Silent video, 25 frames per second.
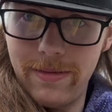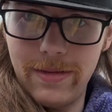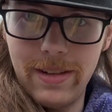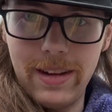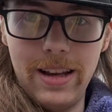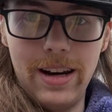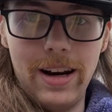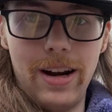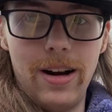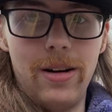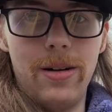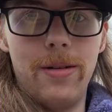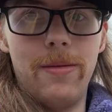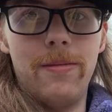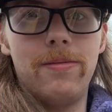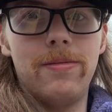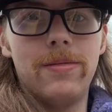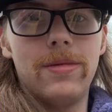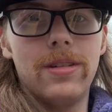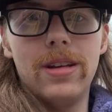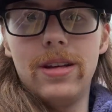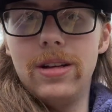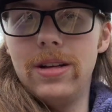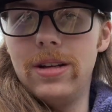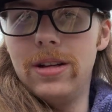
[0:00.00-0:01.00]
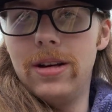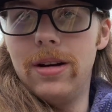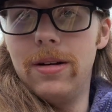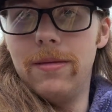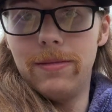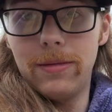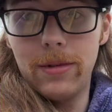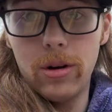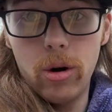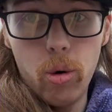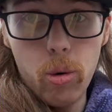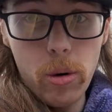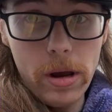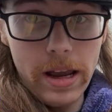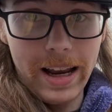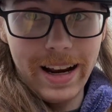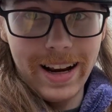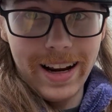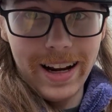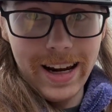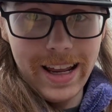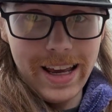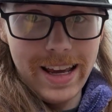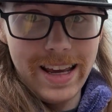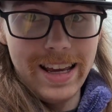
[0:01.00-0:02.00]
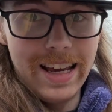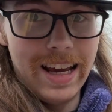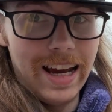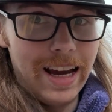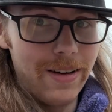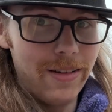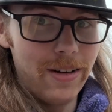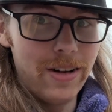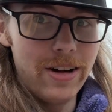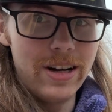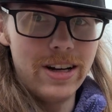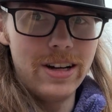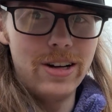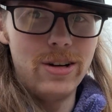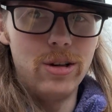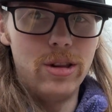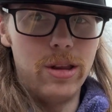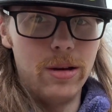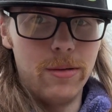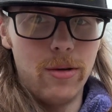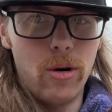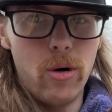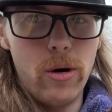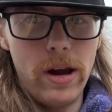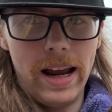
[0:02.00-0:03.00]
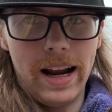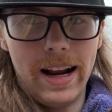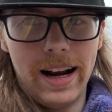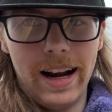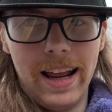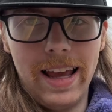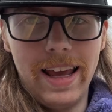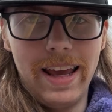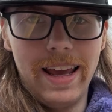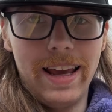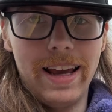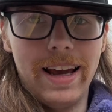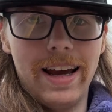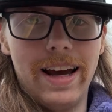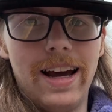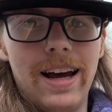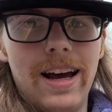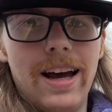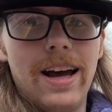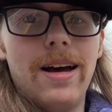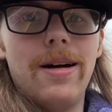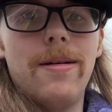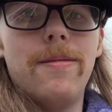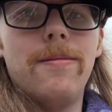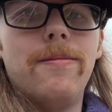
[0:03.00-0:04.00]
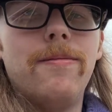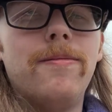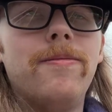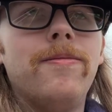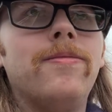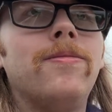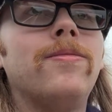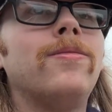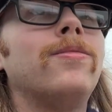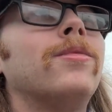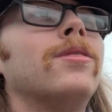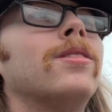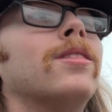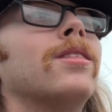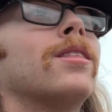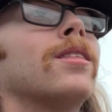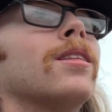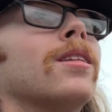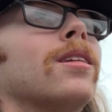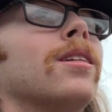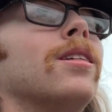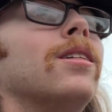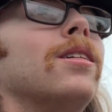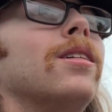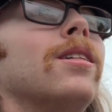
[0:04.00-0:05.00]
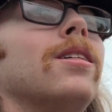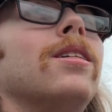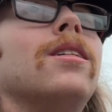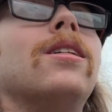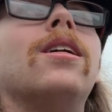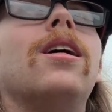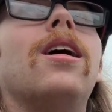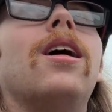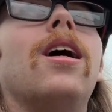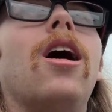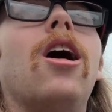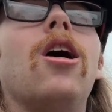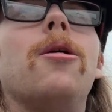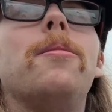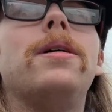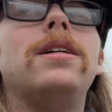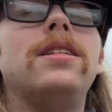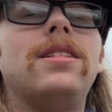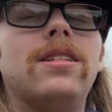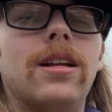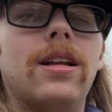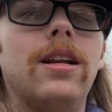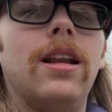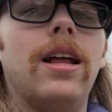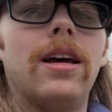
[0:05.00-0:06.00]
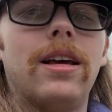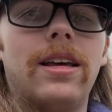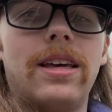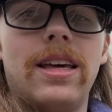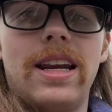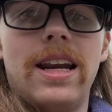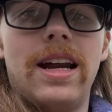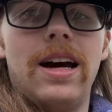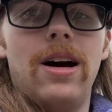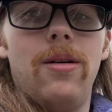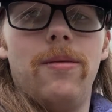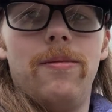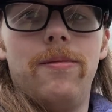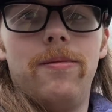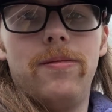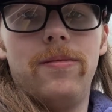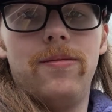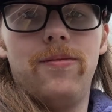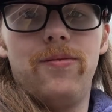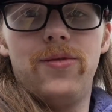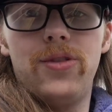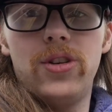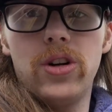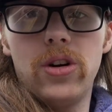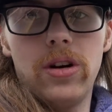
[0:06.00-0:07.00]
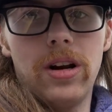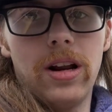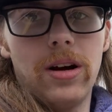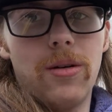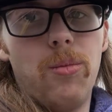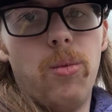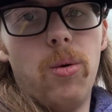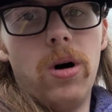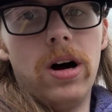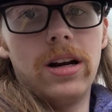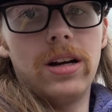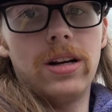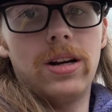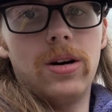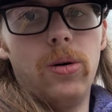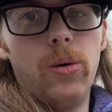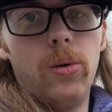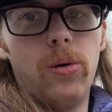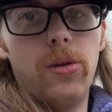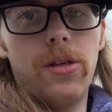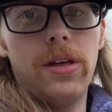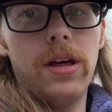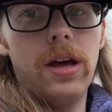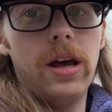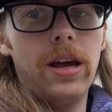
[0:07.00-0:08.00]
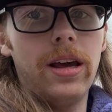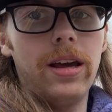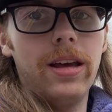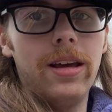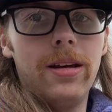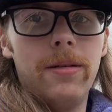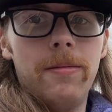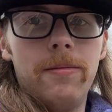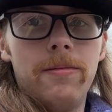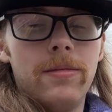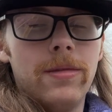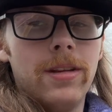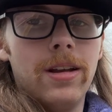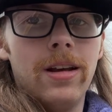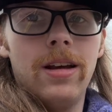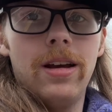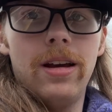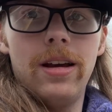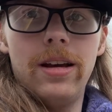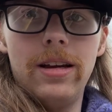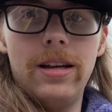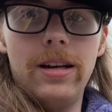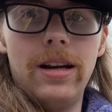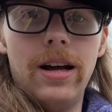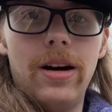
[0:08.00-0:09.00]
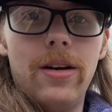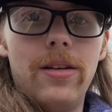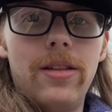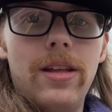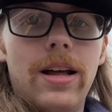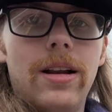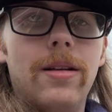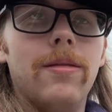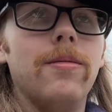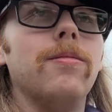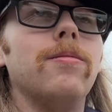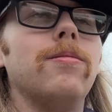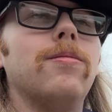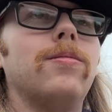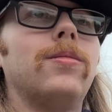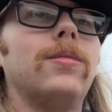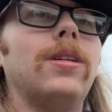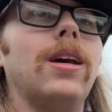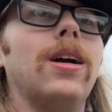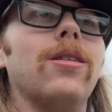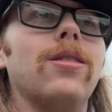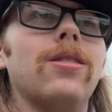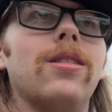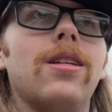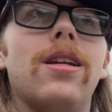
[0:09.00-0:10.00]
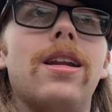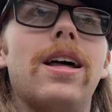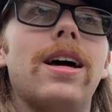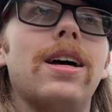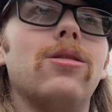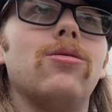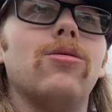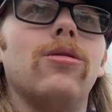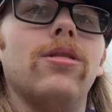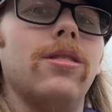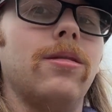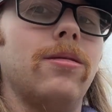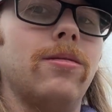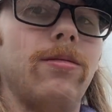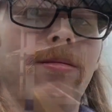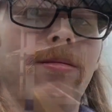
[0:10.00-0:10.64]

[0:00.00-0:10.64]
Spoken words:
you know, I'm going to do them quickly. I'll basically like get out, show you like one cool thing, you know, then get on to the next one.